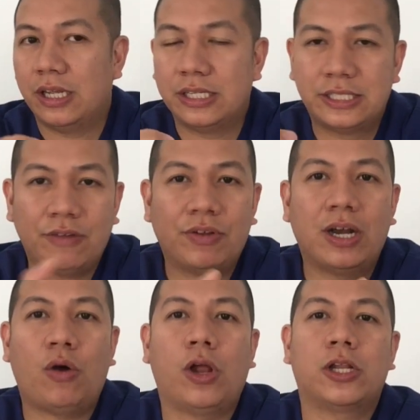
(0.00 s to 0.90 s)
in
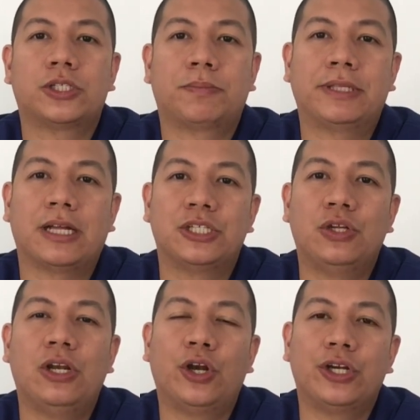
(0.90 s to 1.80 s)
several hospitals,
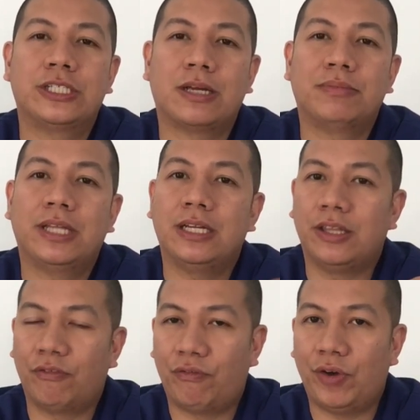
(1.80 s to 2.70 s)
you learn something
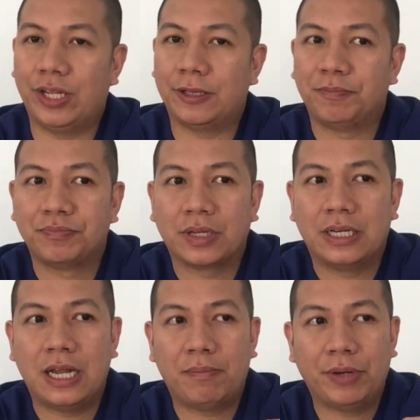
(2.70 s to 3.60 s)
different
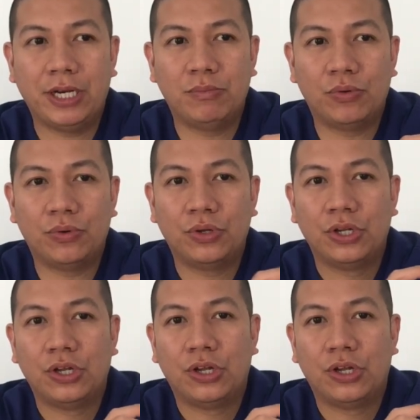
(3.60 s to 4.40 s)
na pwede mong